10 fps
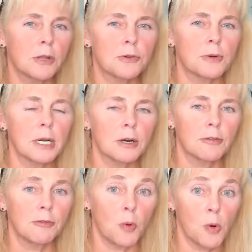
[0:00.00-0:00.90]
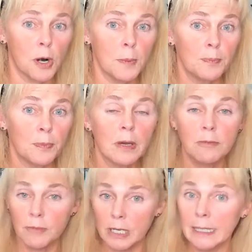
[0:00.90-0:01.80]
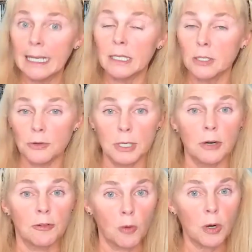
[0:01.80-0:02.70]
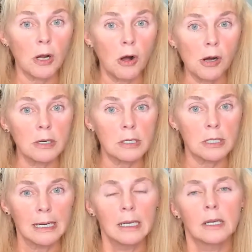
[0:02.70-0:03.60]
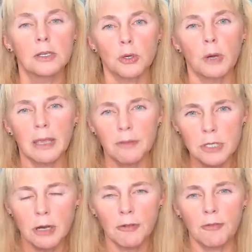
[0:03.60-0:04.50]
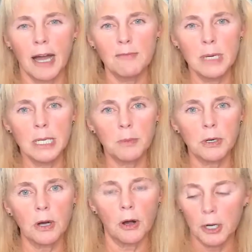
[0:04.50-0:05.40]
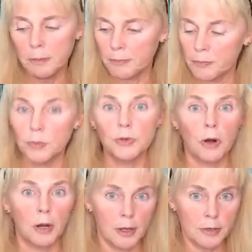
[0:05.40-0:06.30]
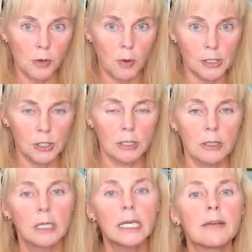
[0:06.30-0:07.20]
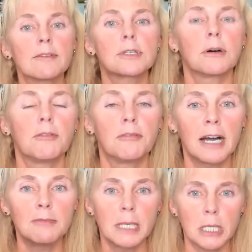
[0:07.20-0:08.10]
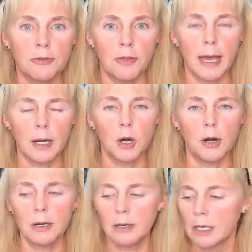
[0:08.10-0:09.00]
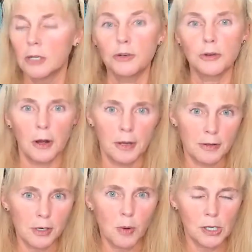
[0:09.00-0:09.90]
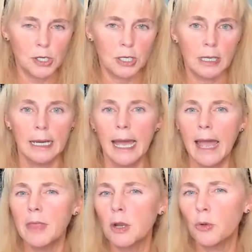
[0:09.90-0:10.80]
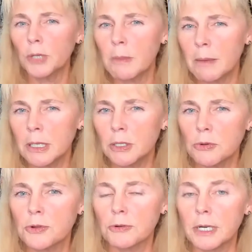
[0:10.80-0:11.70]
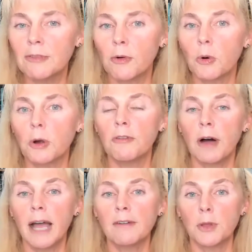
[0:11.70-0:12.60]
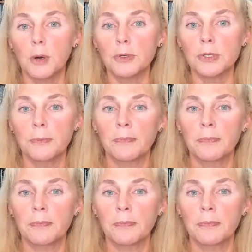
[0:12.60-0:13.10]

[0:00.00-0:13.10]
3 or 4, feeling into 3 or 4 cards. So give yourself 5 minutes per card, draw another question, give yourself 5 minutes for that card, draw another question, and then only maybe do 3, 4, or 5 of those.